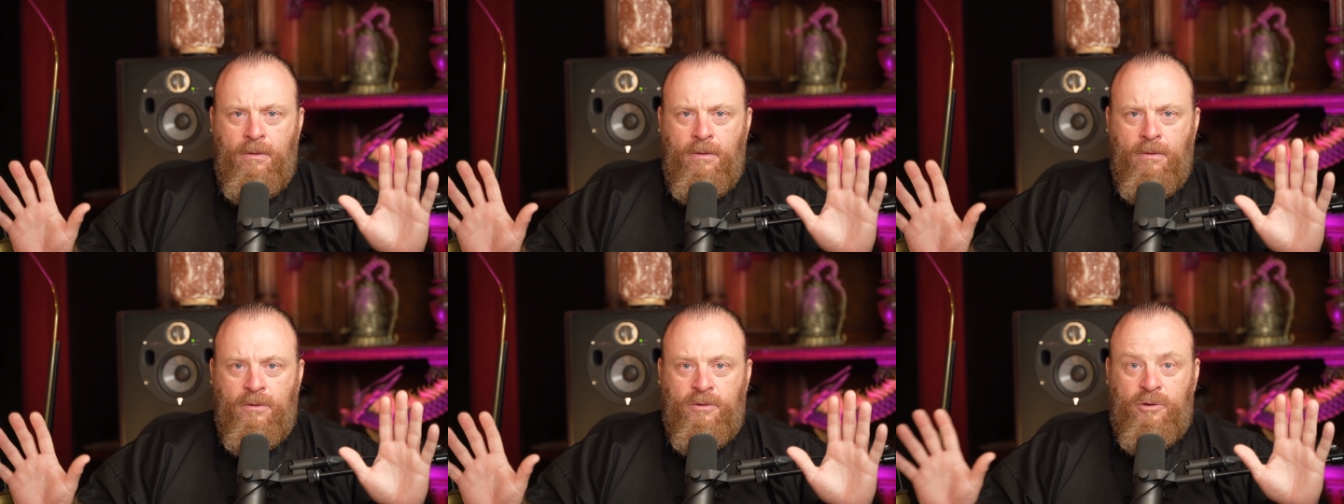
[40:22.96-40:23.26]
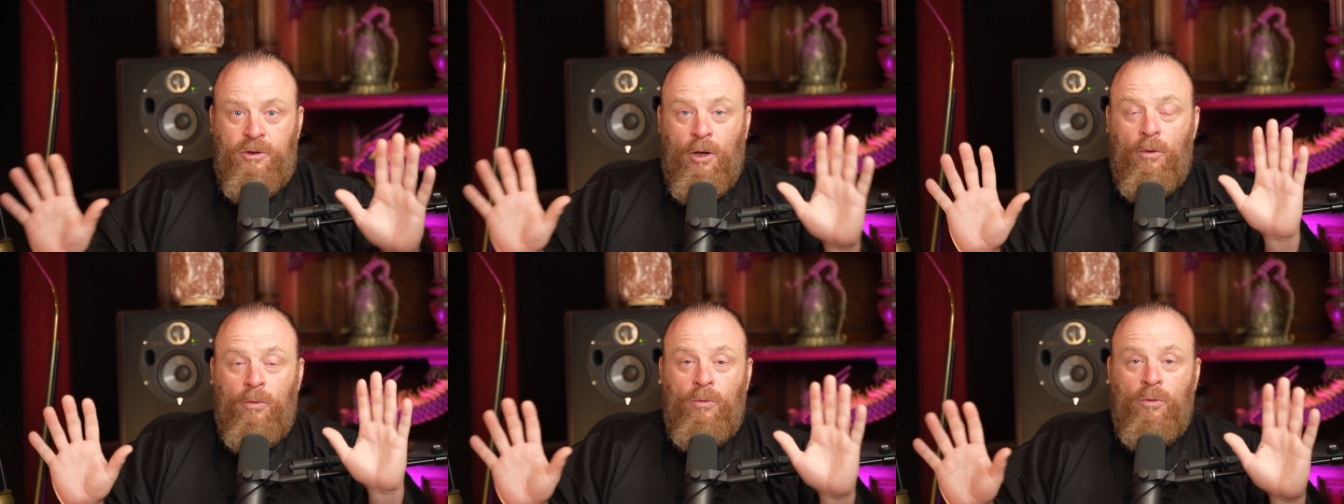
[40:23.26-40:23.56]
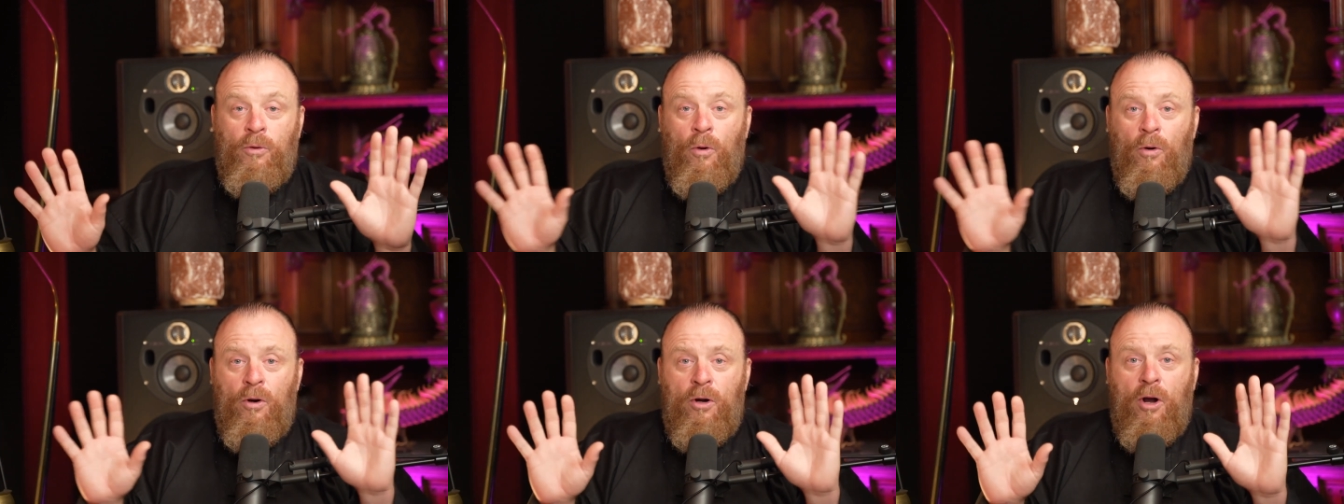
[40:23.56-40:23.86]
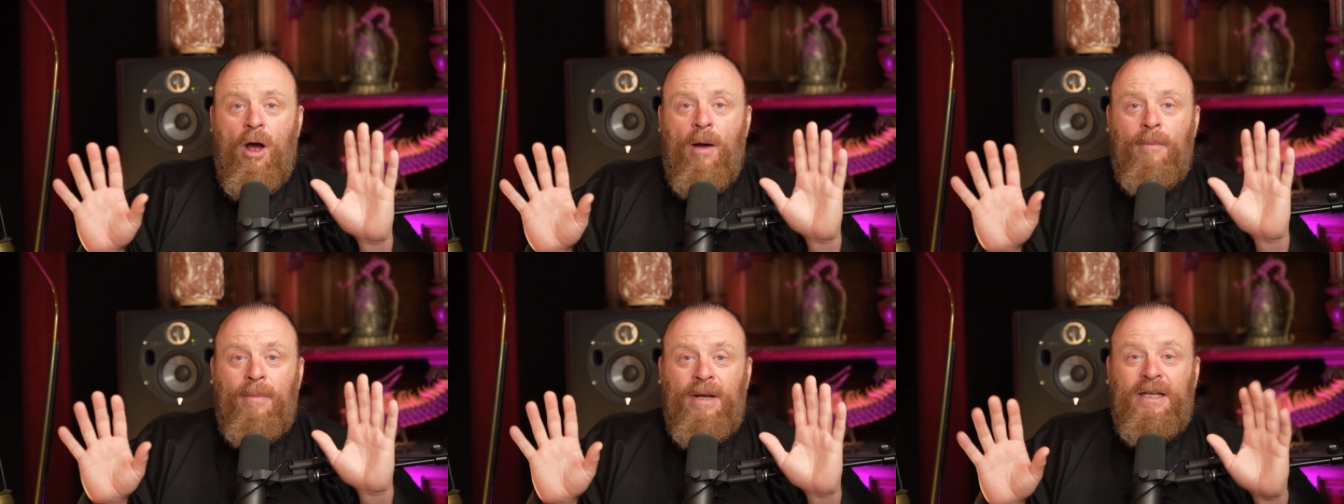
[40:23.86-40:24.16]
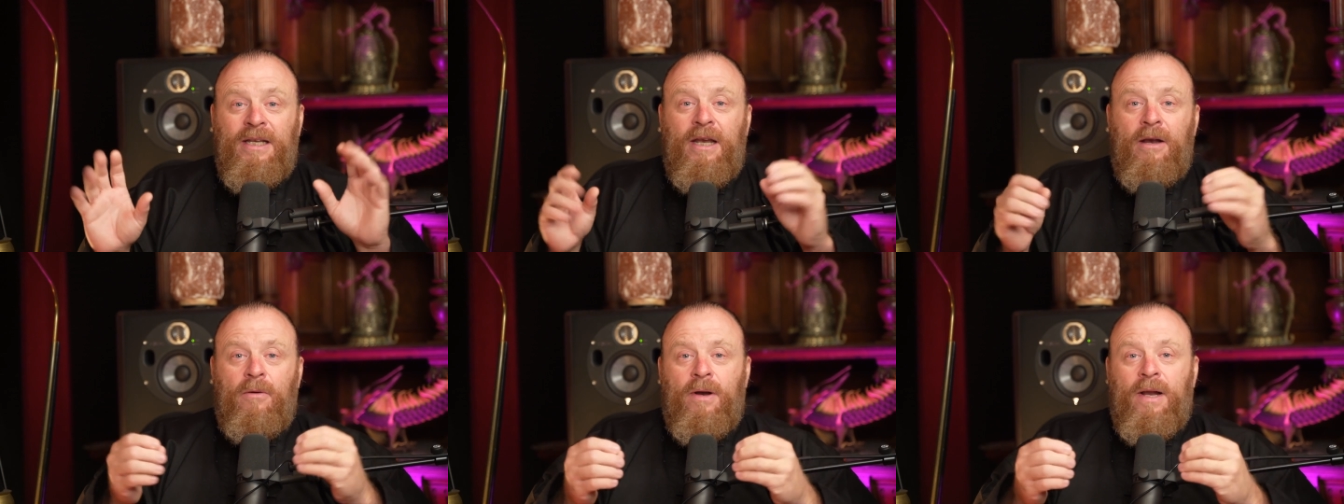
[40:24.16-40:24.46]
So your
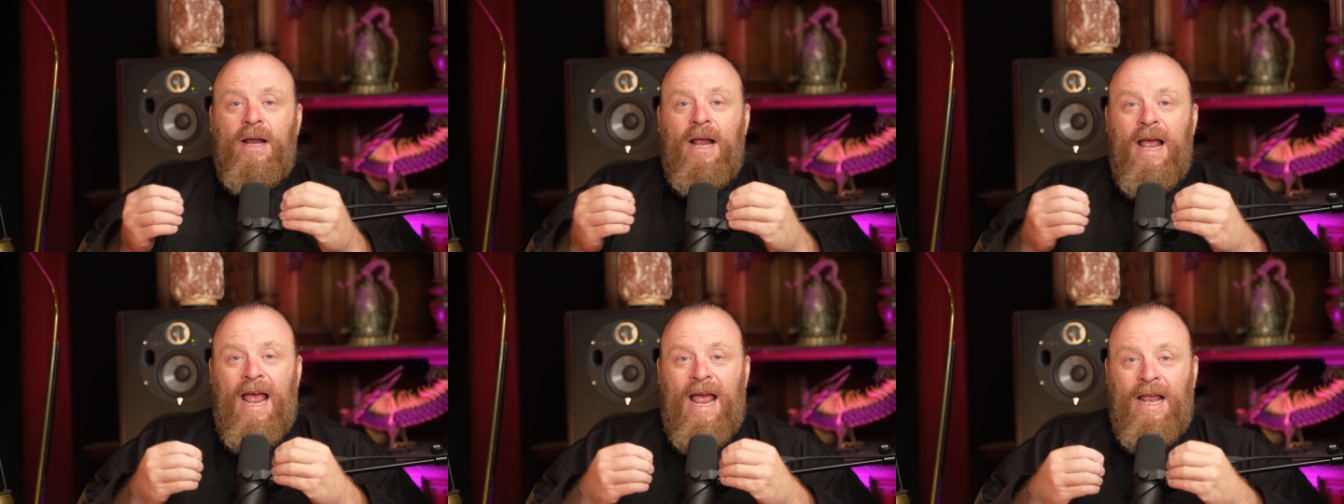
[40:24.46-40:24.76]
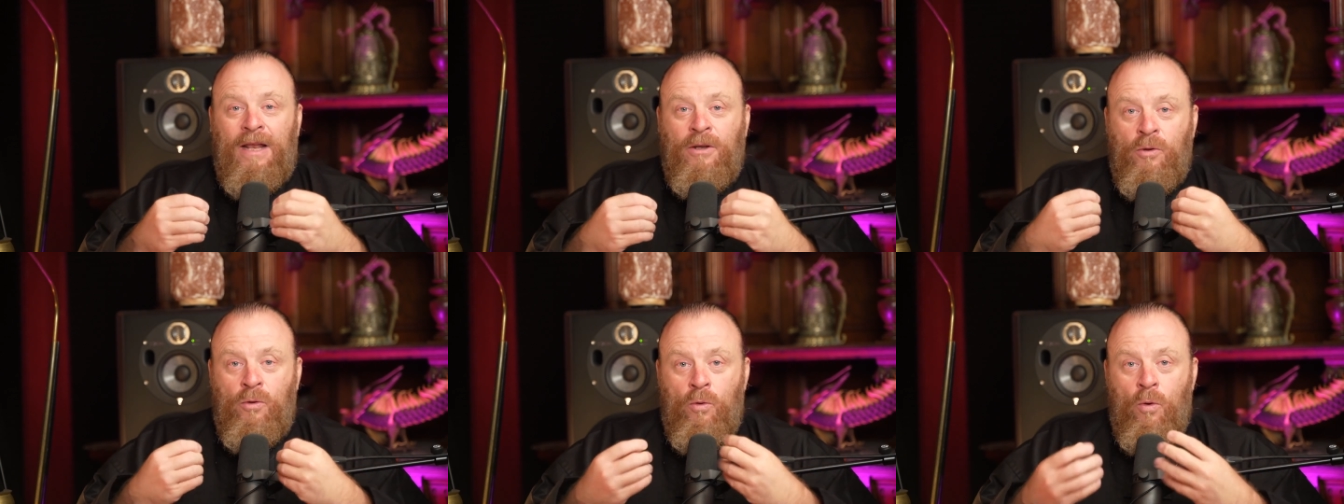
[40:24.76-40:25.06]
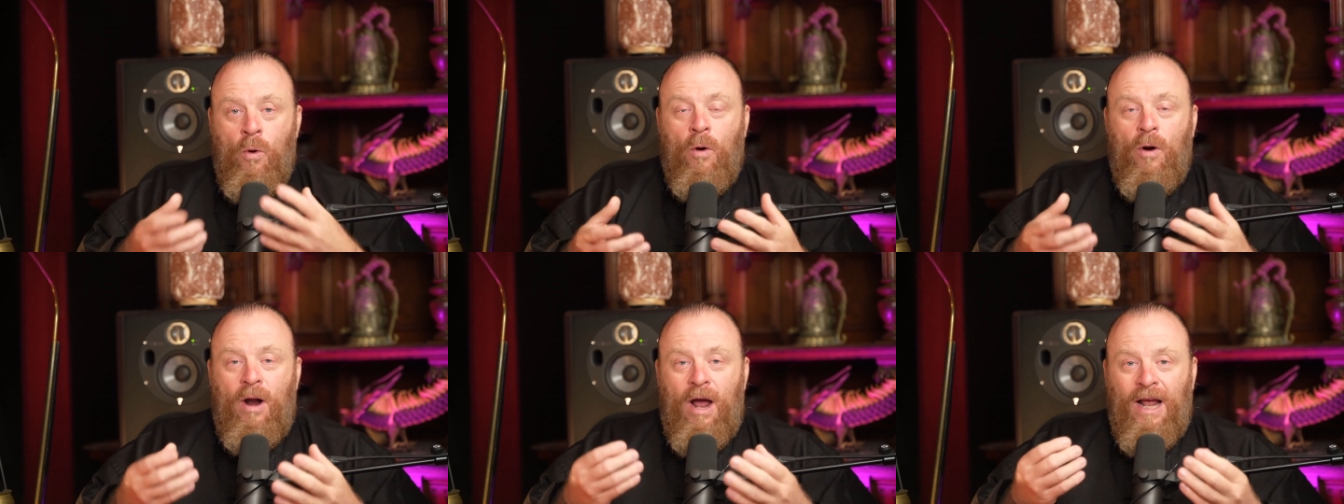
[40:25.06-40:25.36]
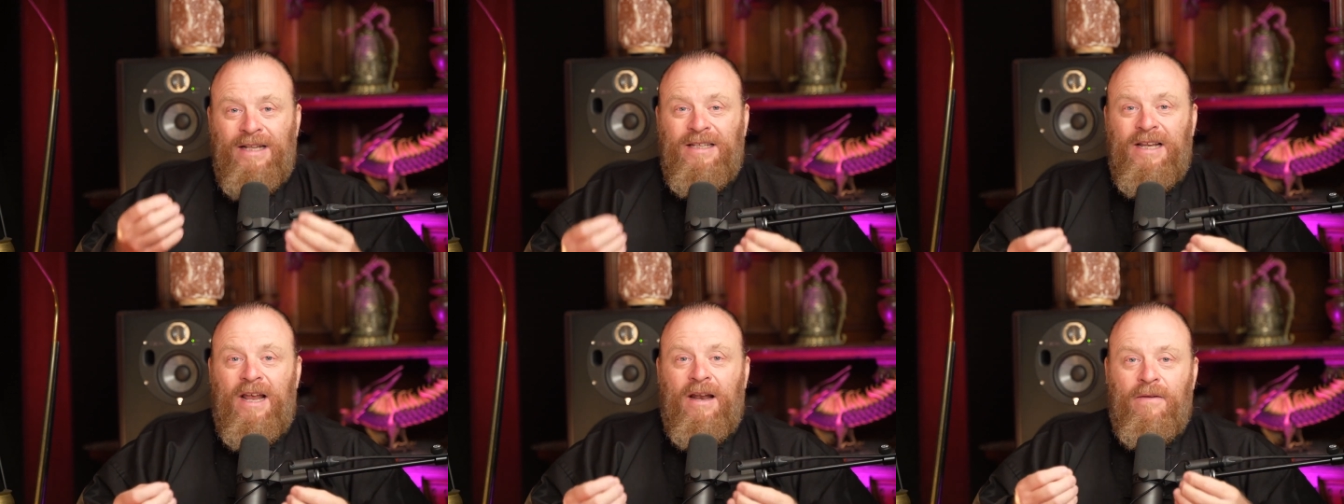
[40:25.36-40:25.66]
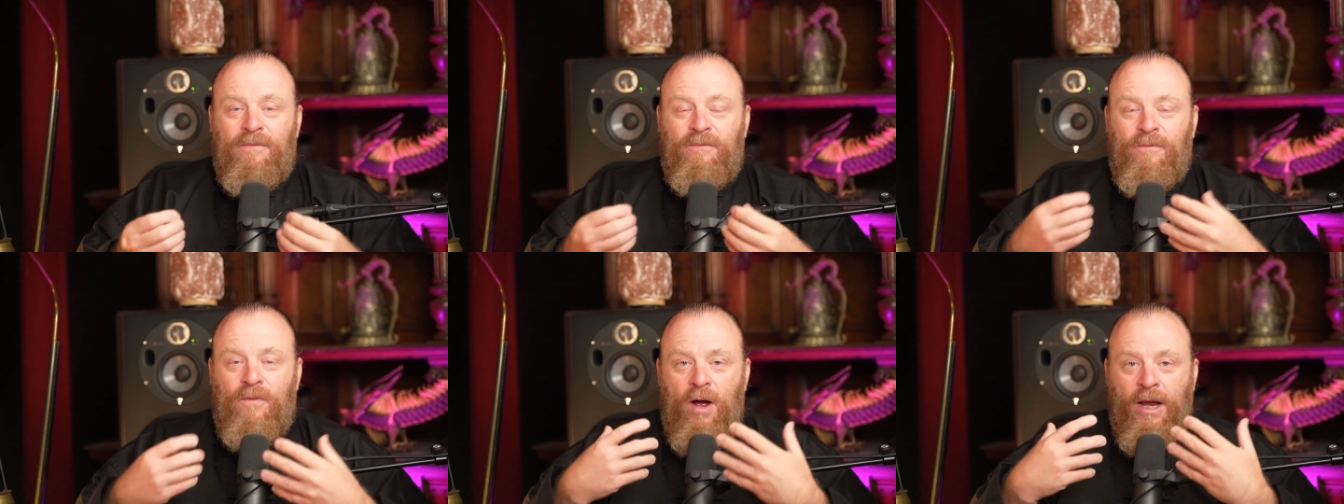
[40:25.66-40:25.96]
commandeering and your
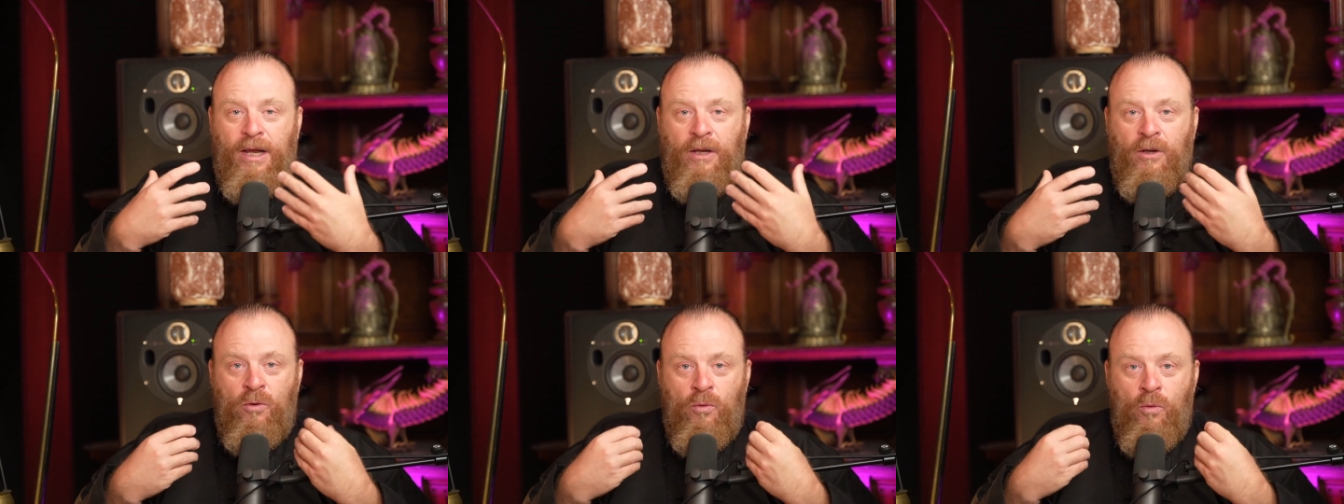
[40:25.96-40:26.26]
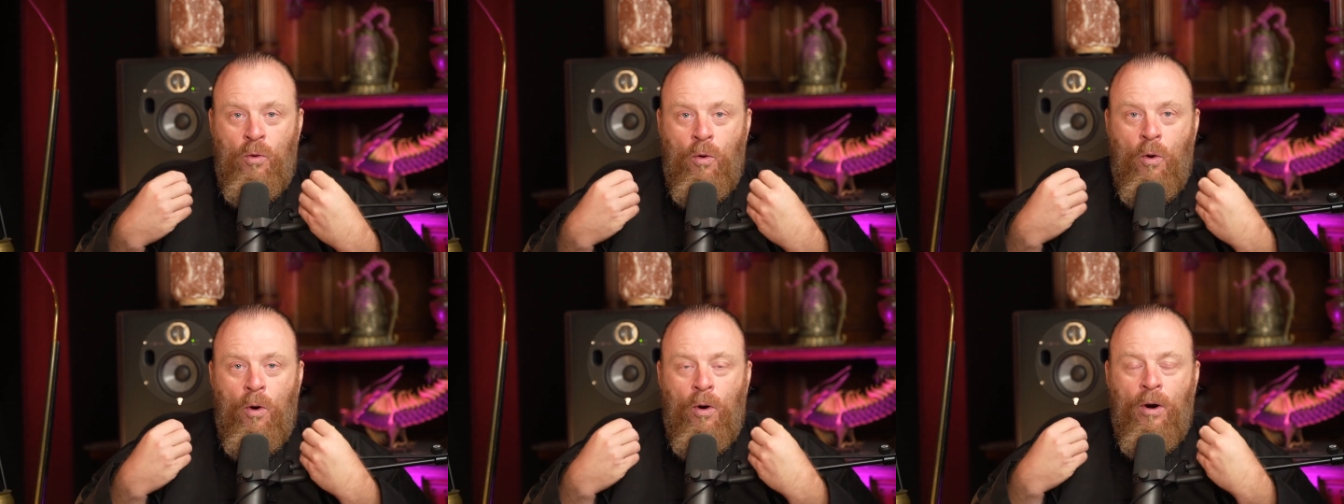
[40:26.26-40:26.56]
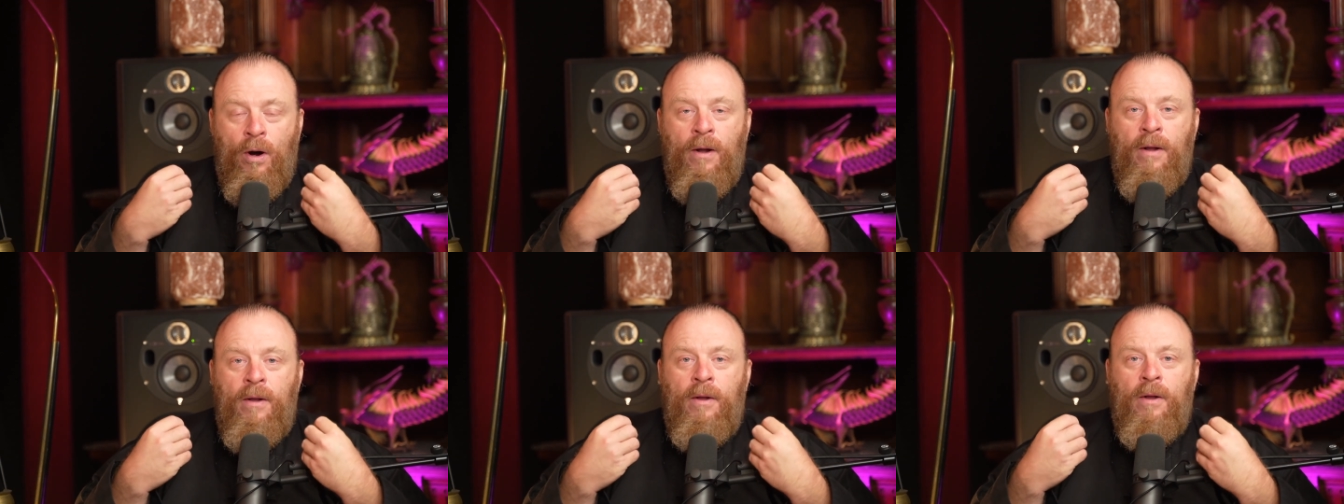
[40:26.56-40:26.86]
identifying, your